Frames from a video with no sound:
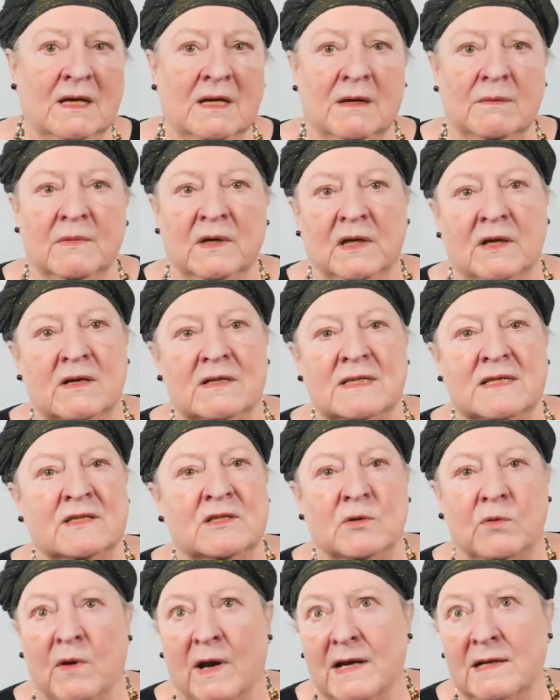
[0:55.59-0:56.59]
because this
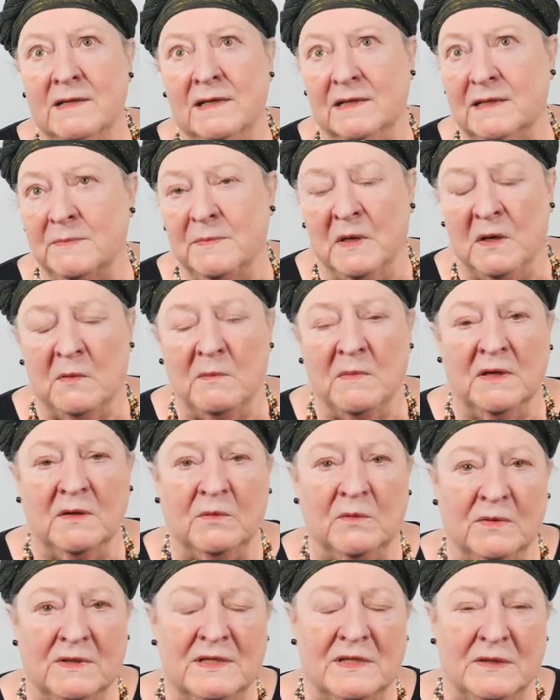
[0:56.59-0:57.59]
grand experiment
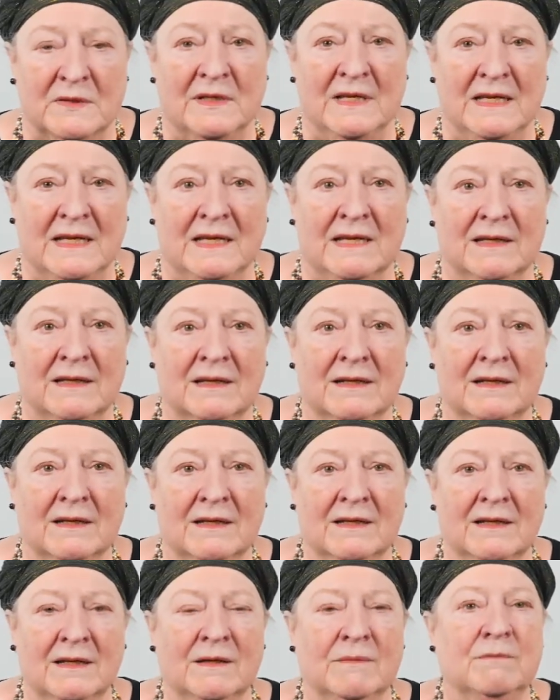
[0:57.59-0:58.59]
was unique.
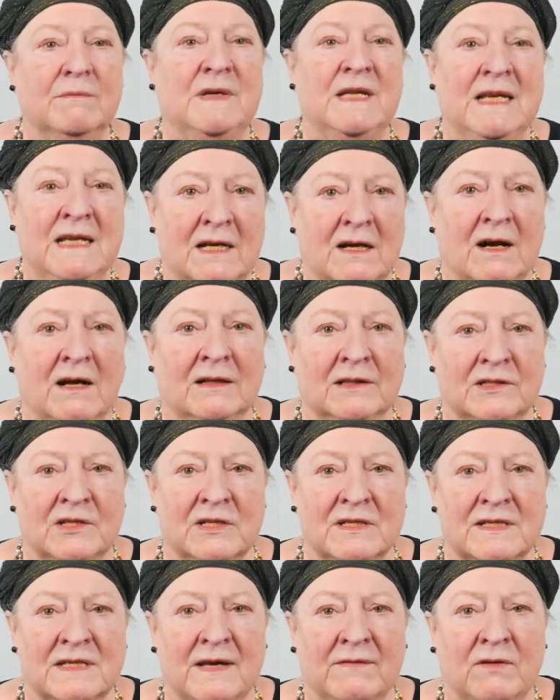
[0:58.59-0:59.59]
Many
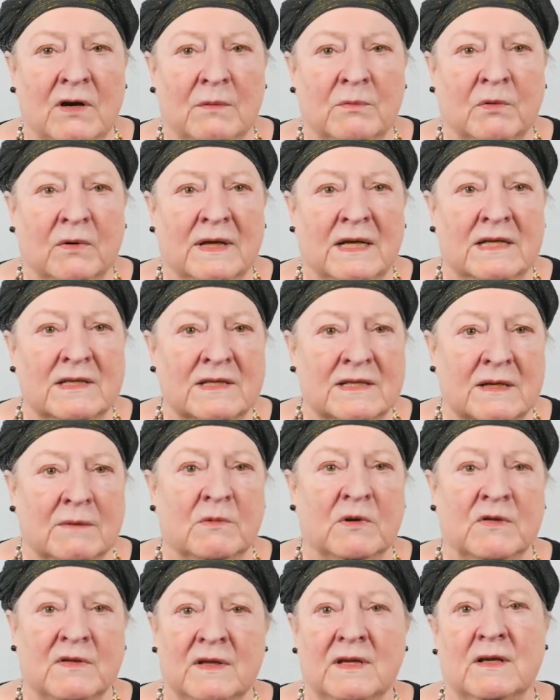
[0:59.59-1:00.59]
colleges have operated
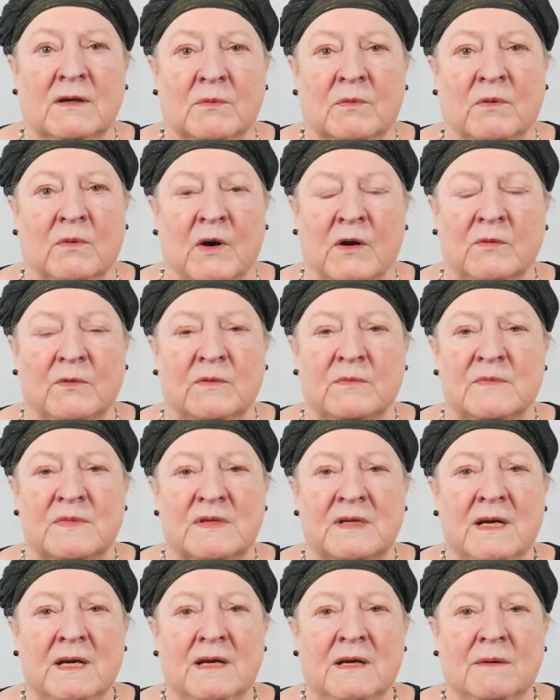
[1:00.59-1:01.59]
summer theater
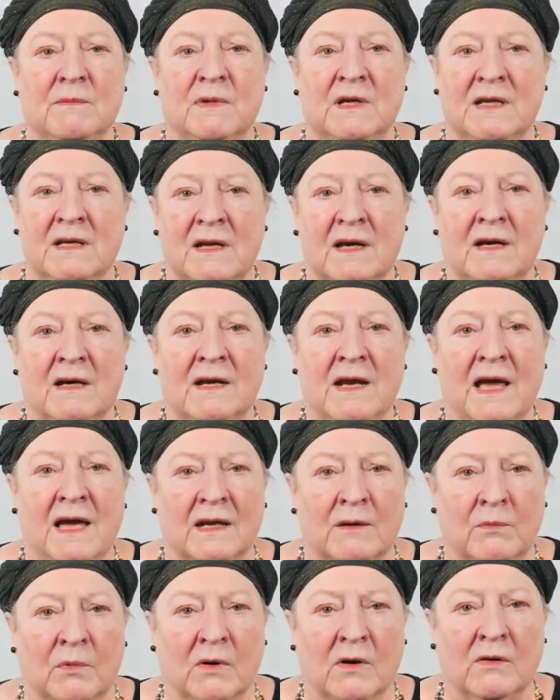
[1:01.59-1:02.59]
programs, but none had
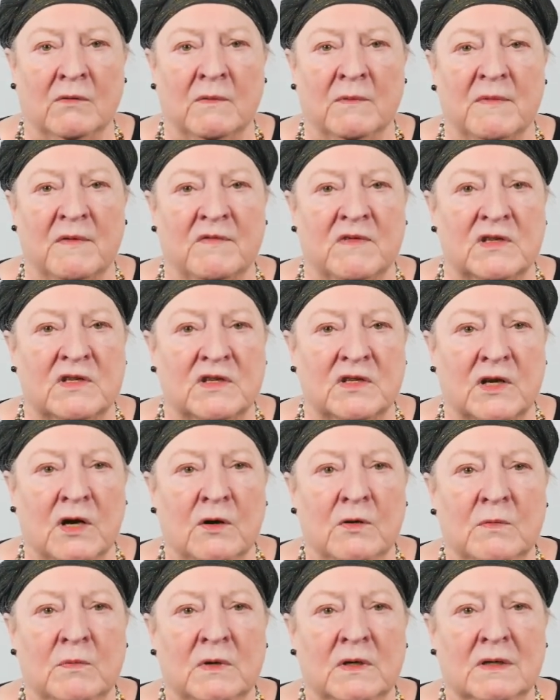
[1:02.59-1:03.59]
a program of the
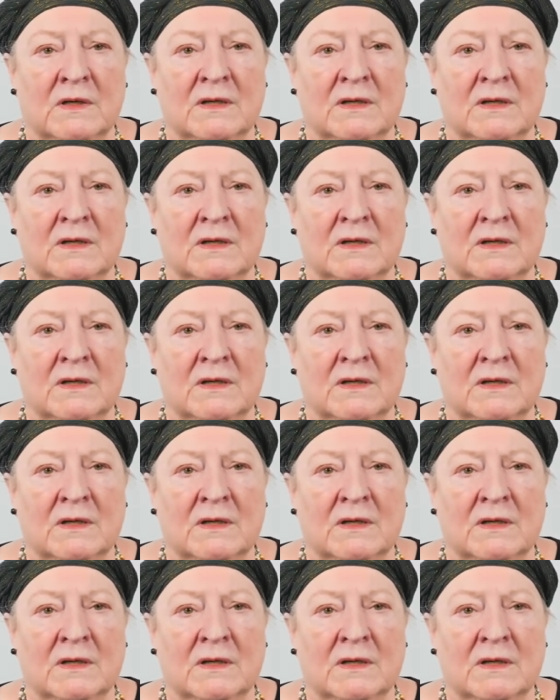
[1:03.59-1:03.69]
scope,